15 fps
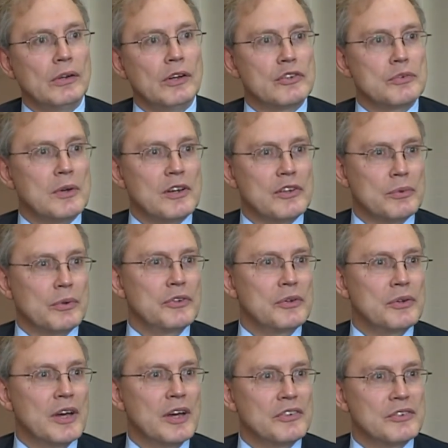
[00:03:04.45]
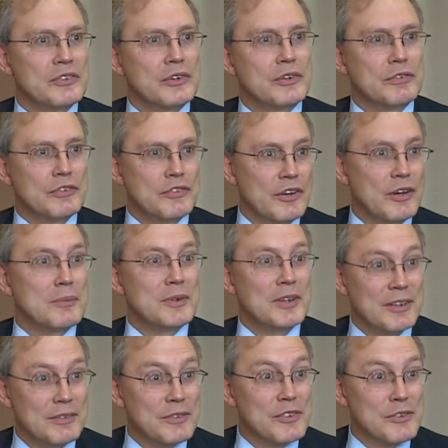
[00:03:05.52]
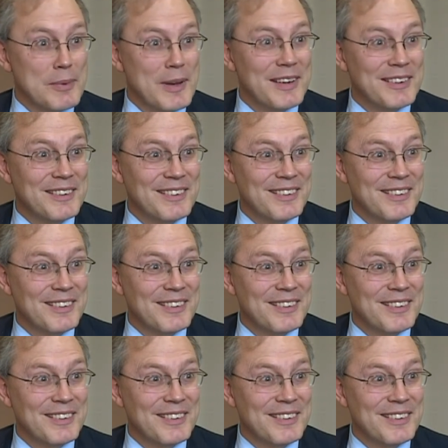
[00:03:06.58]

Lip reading: as well as what you're going to do for Germany and for Spain?